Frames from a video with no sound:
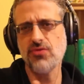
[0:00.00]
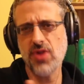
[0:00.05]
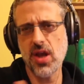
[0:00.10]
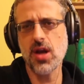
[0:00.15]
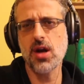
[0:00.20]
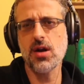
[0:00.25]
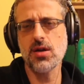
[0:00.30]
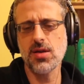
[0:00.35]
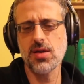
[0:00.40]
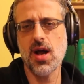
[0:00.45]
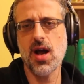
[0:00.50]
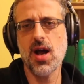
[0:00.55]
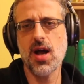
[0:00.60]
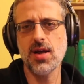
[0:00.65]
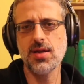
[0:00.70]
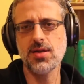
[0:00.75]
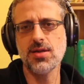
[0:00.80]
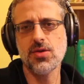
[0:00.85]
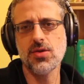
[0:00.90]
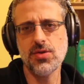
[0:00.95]
when Rhaegar
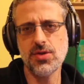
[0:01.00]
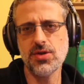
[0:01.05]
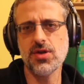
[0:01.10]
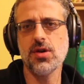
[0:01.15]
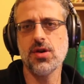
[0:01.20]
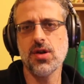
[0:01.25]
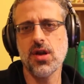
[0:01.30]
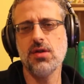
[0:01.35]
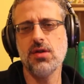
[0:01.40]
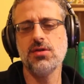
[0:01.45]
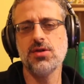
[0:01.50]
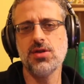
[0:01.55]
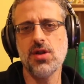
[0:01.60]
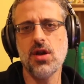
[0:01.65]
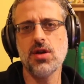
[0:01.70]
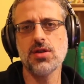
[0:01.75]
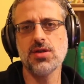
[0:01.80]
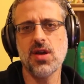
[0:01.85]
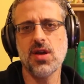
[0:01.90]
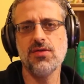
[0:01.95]
died, so the
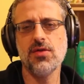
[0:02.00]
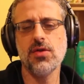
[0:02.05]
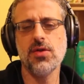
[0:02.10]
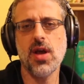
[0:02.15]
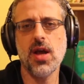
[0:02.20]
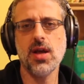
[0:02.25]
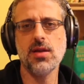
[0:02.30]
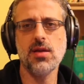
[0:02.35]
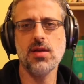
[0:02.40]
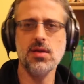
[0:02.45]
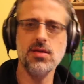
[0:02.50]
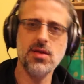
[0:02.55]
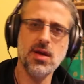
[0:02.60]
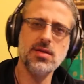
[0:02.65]
Targaryens lost after that.